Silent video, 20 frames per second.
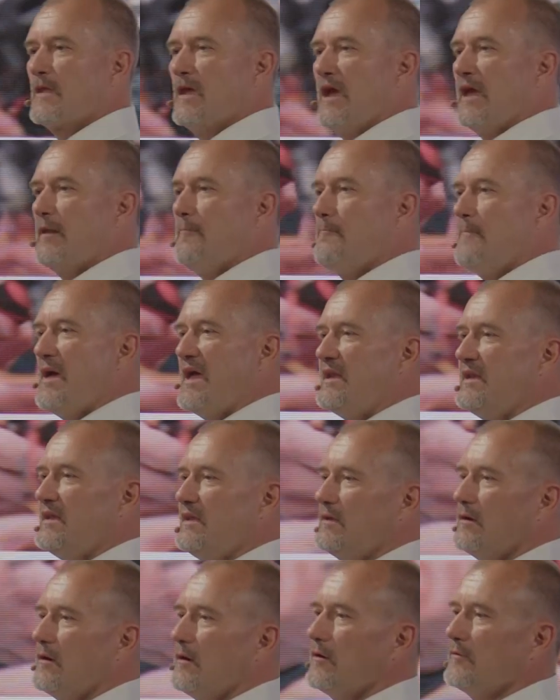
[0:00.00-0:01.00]
And many
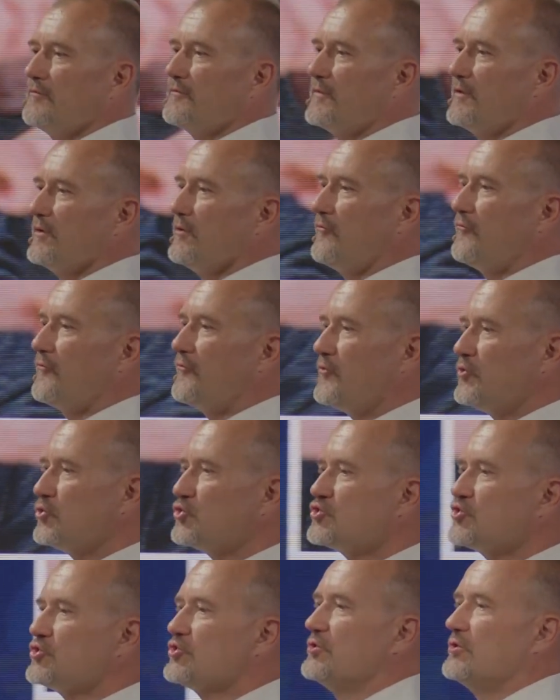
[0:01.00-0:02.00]
of the
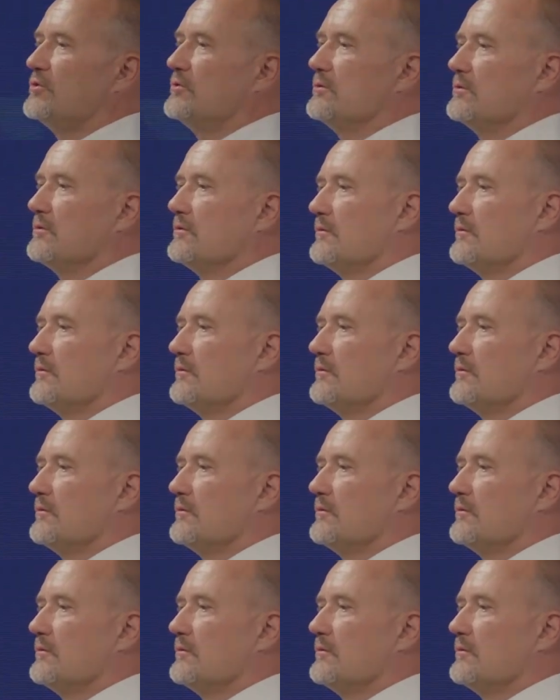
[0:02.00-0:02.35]
future